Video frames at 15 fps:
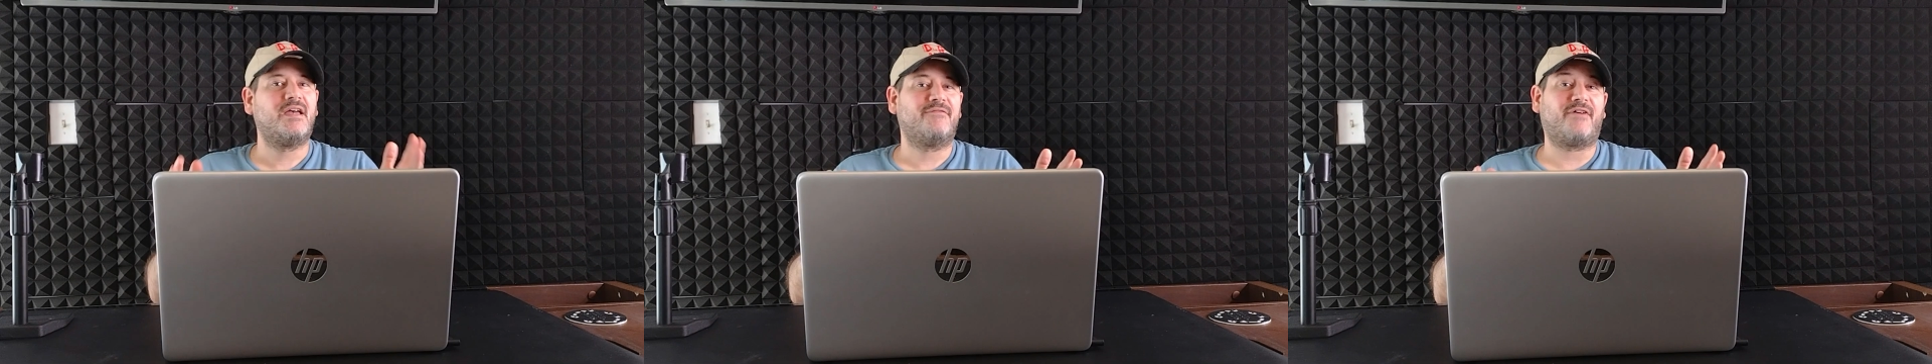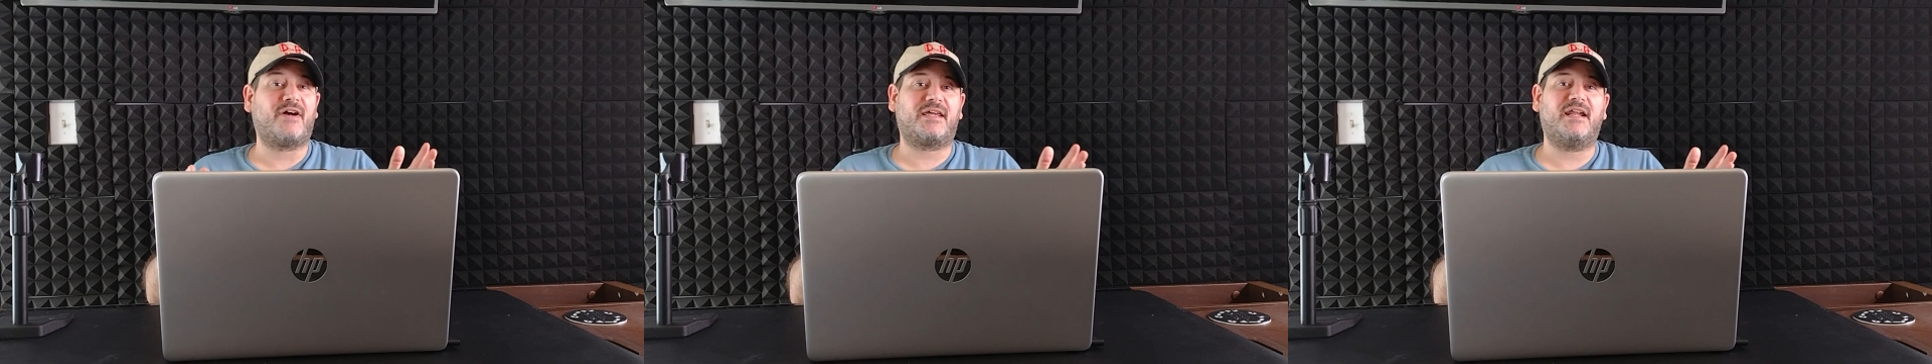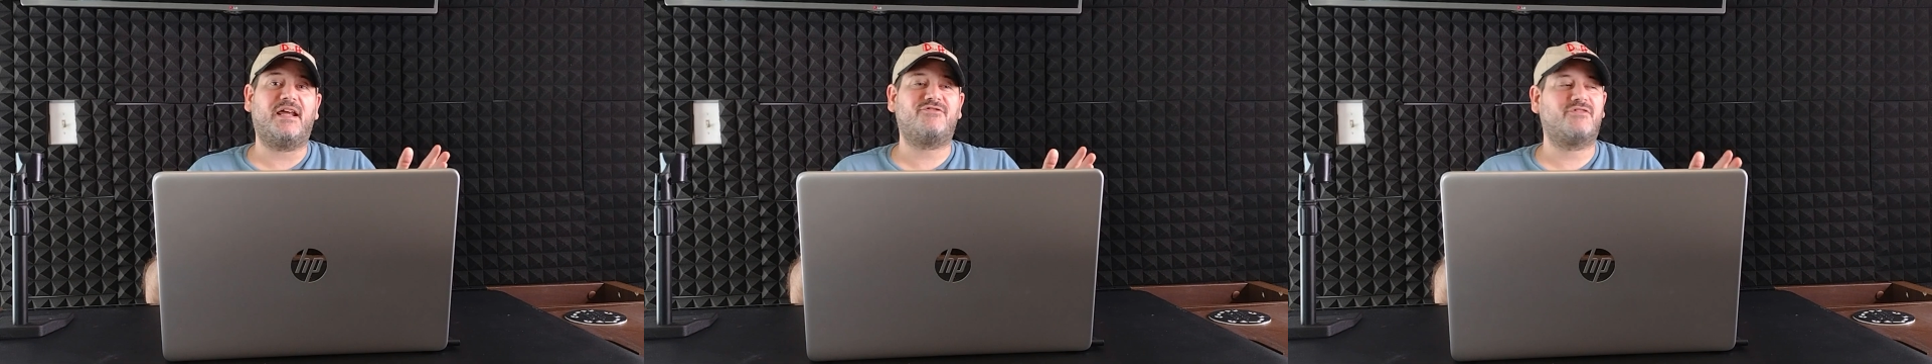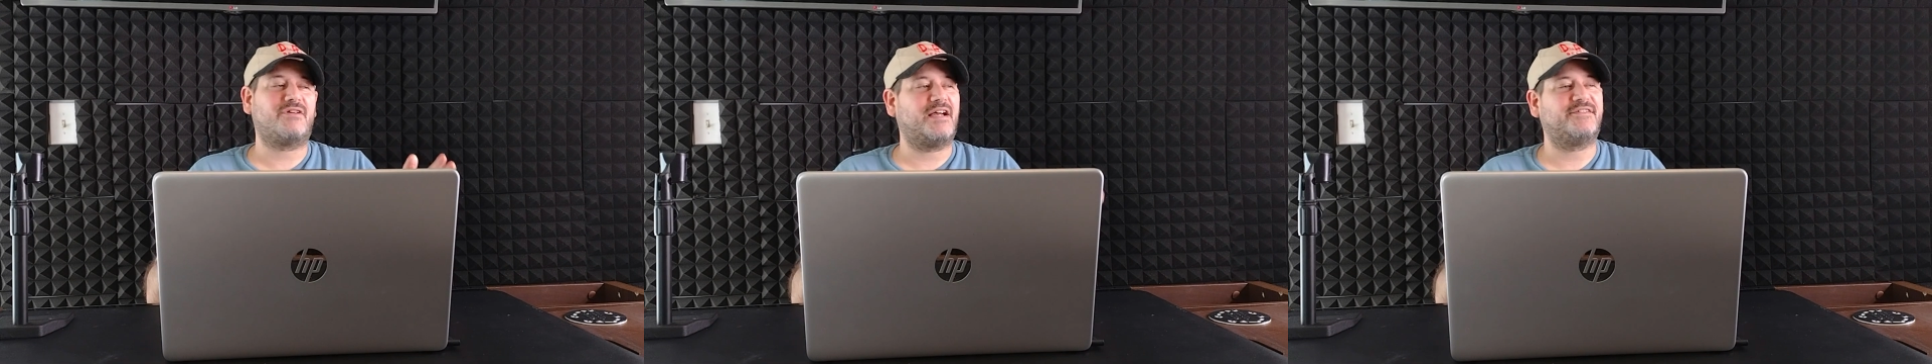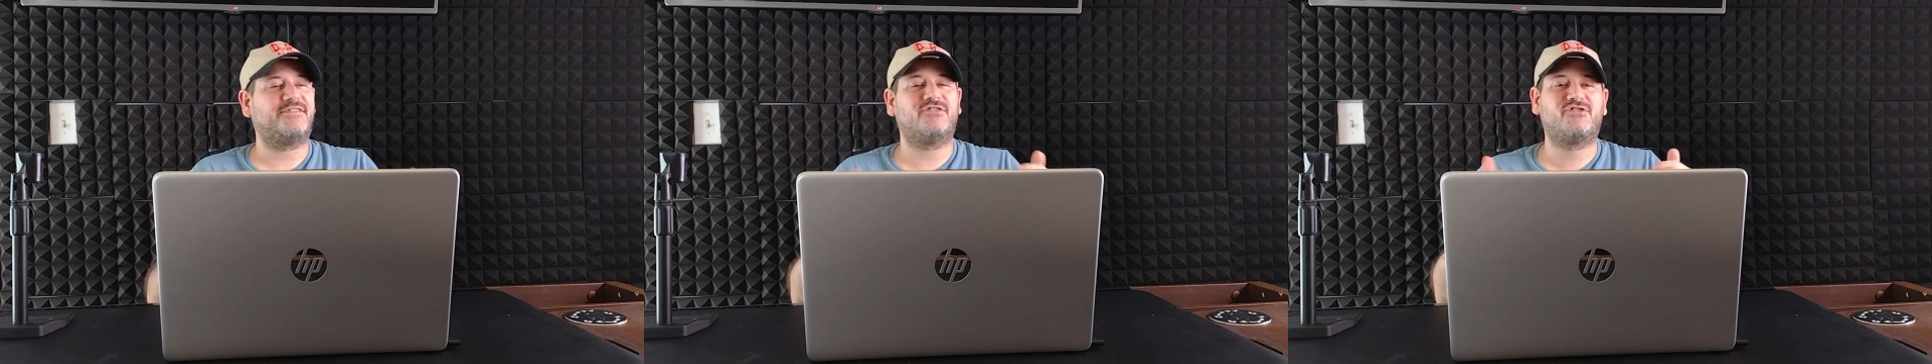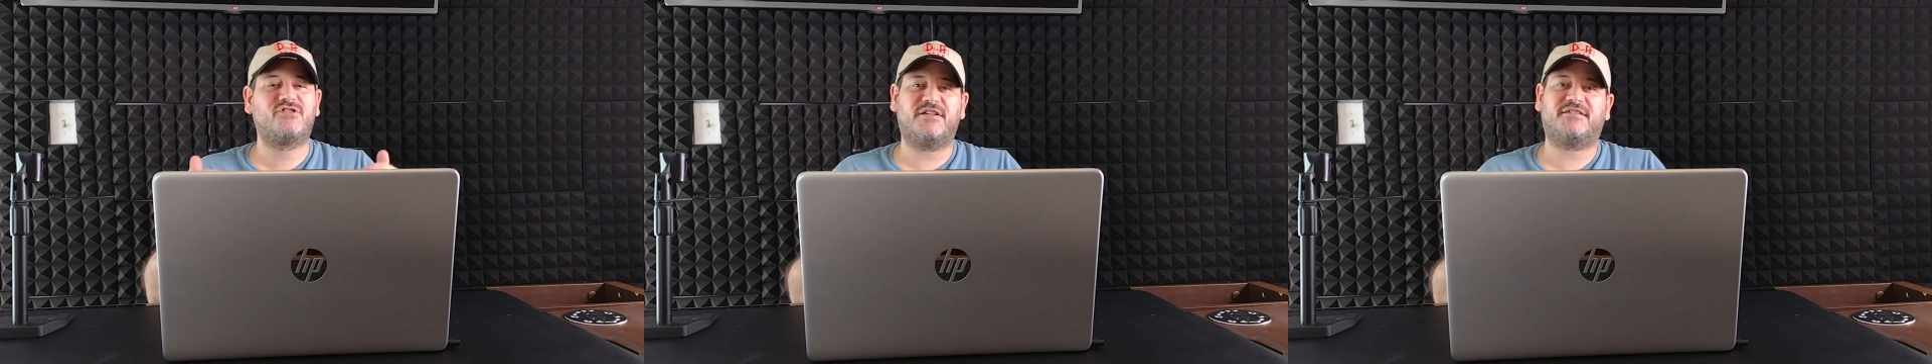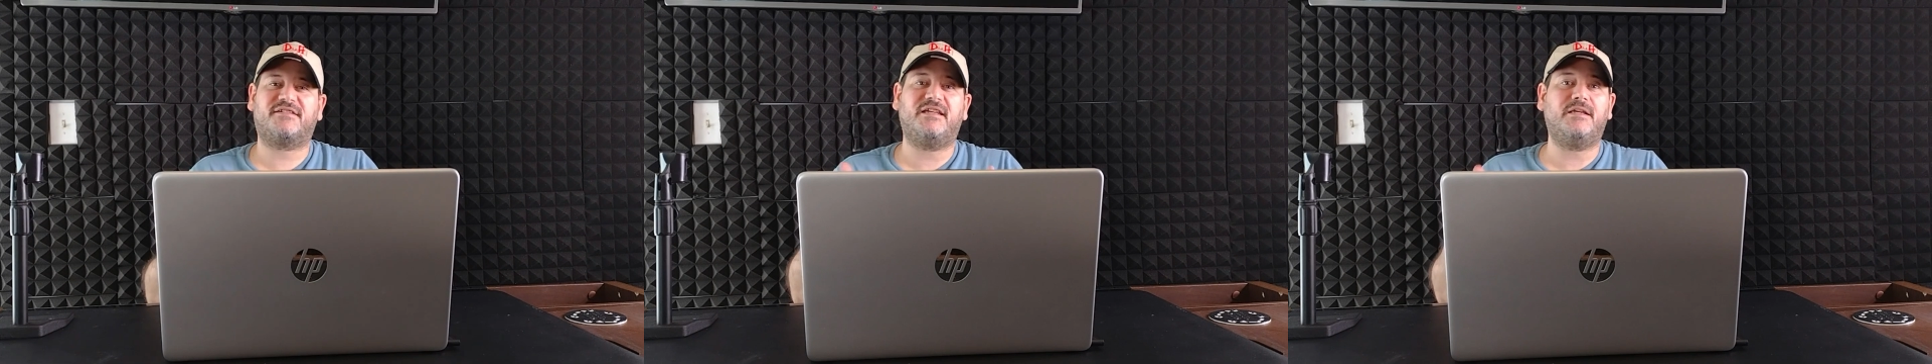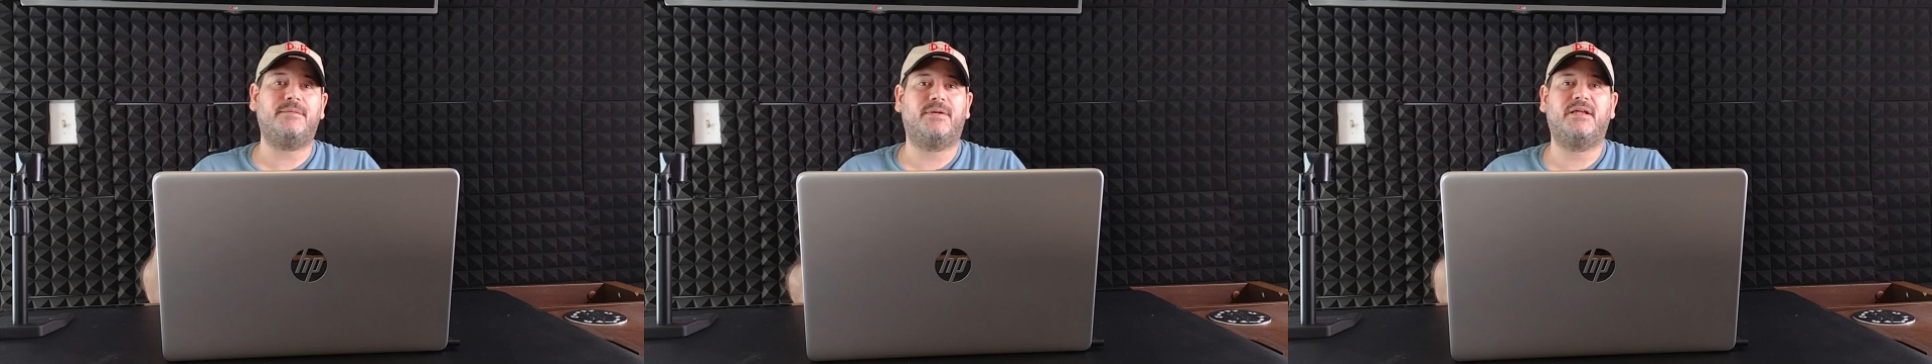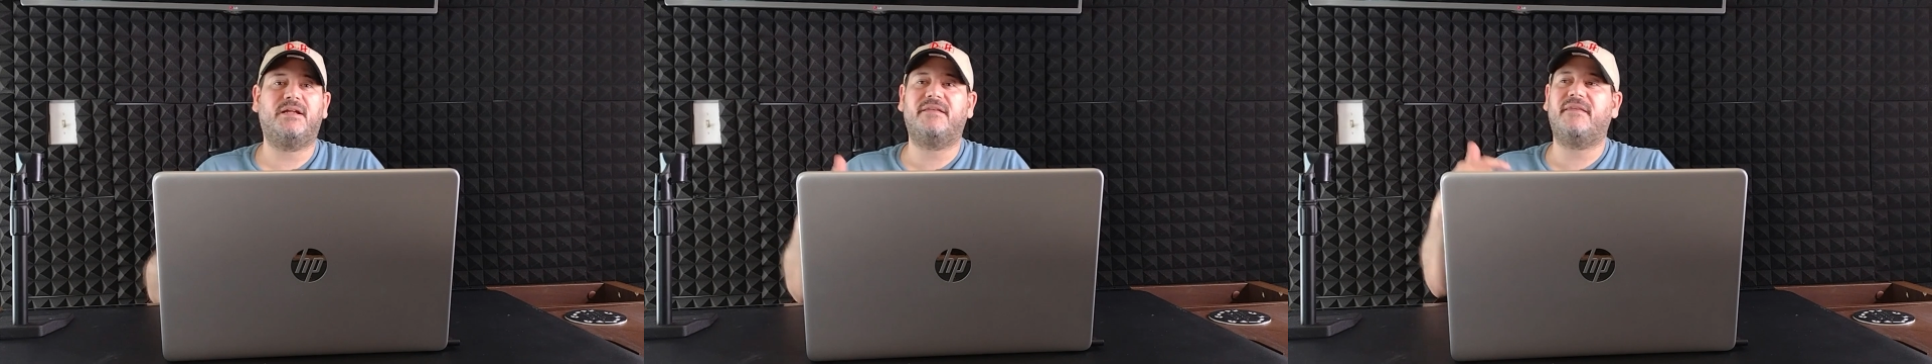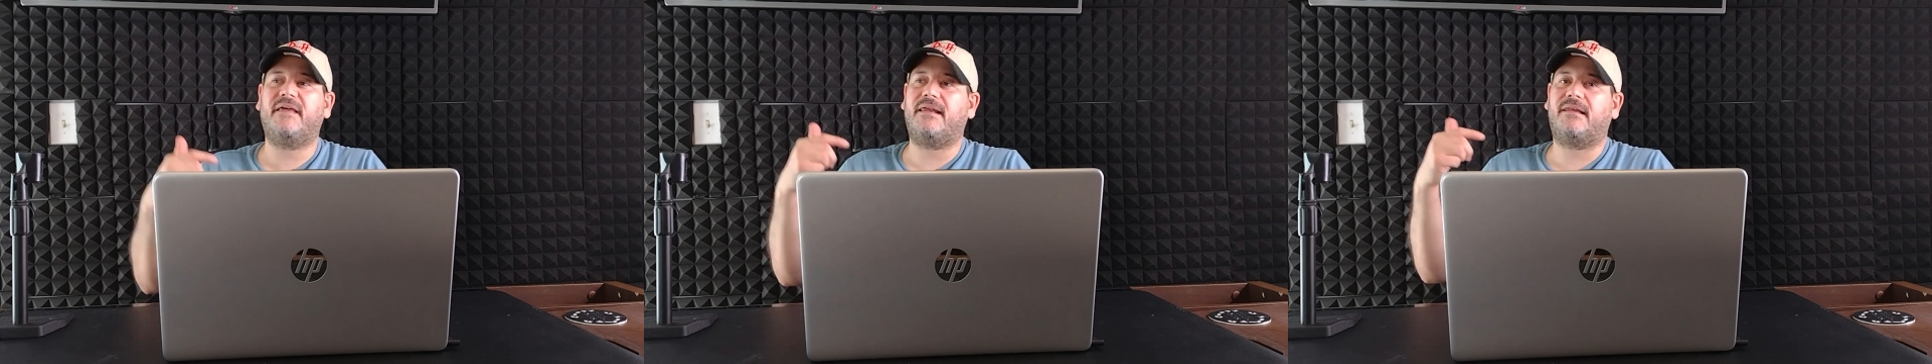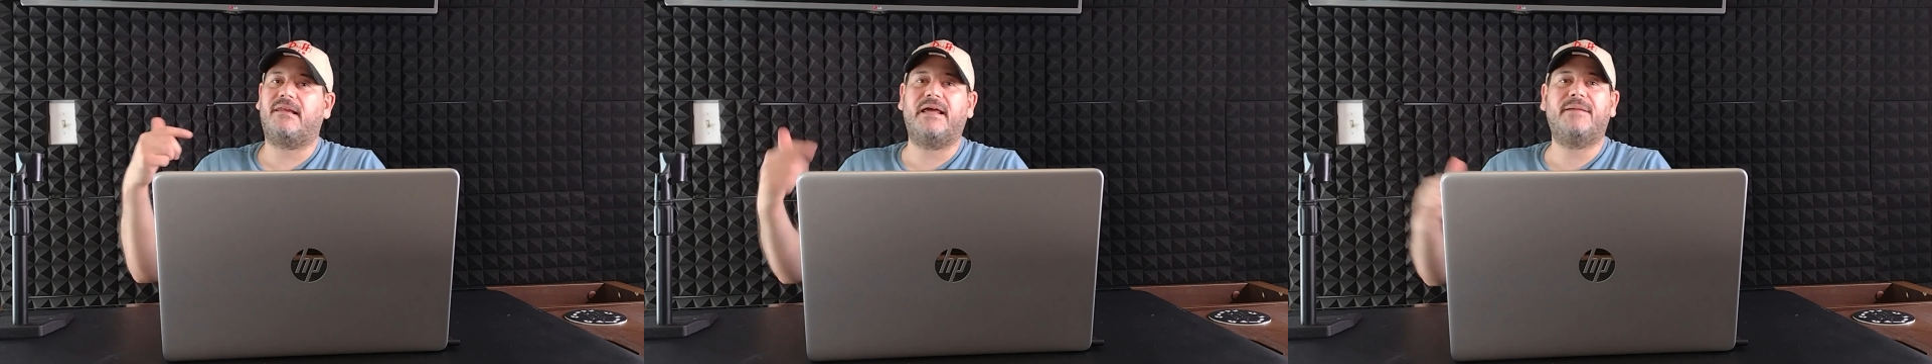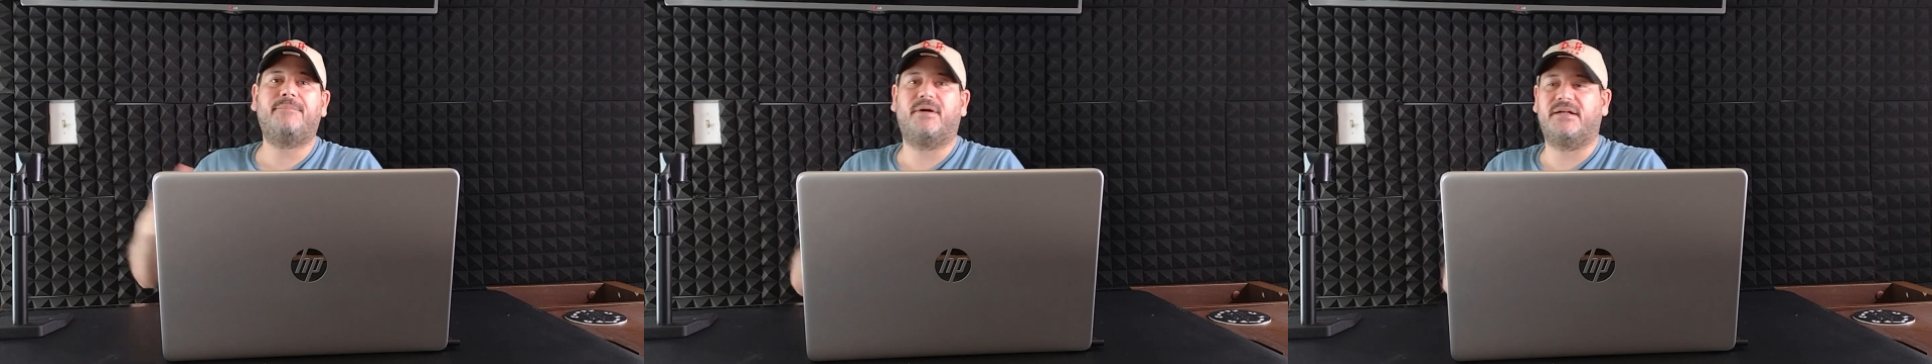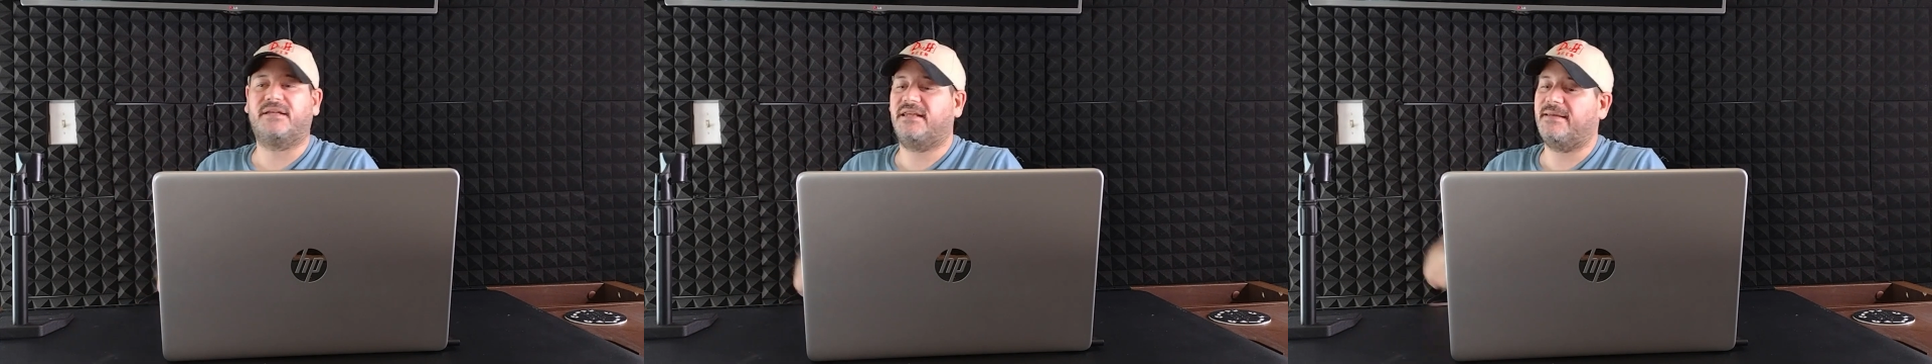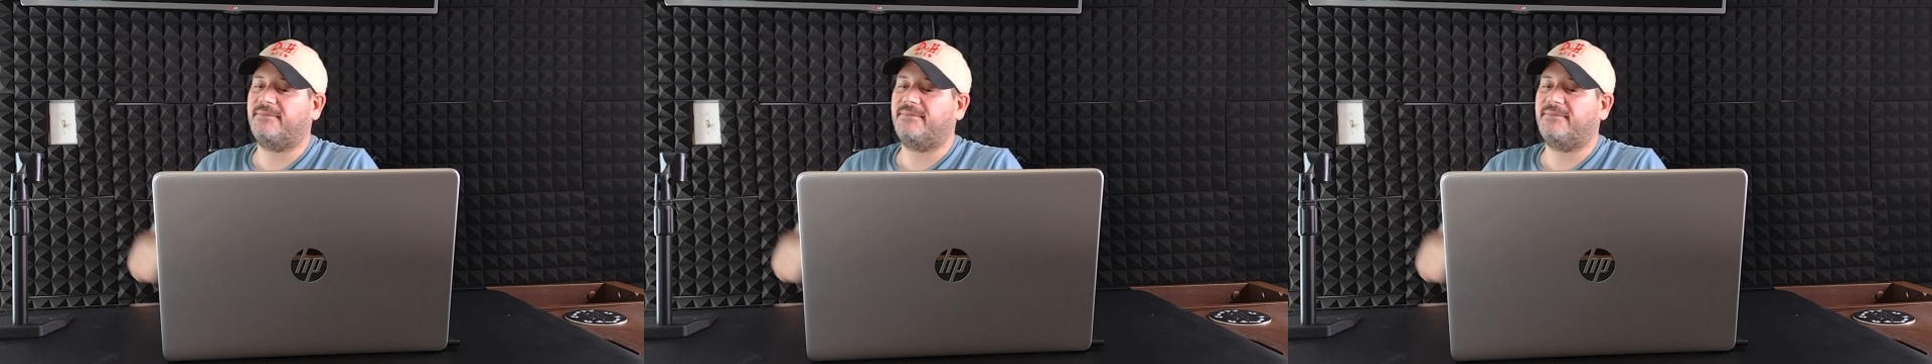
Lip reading: If I can ask you guys to just keep hitting that like button,